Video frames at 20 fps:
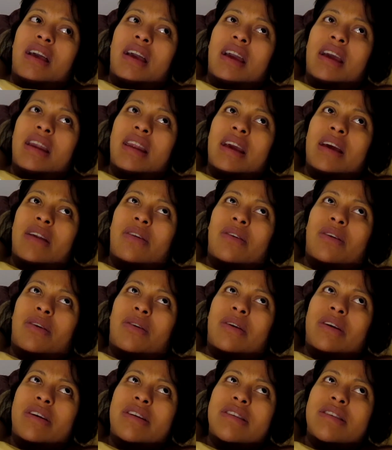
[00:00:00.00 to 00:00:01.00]
And I don't know,
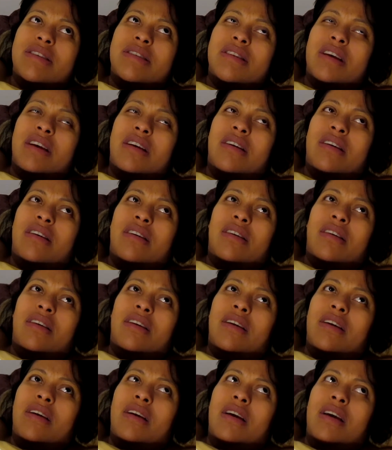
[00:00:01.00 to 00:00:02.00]
I just,
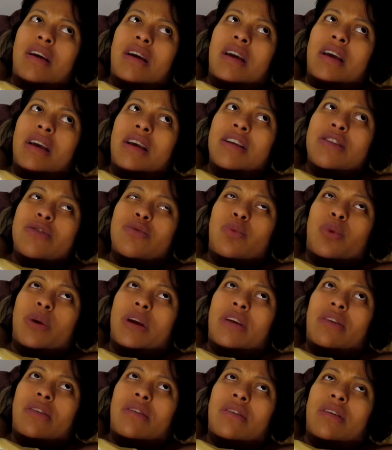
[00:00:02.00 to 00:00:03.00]
it's
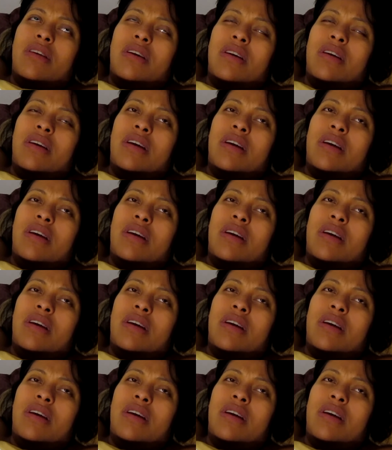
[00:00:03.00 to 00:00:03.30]
weird.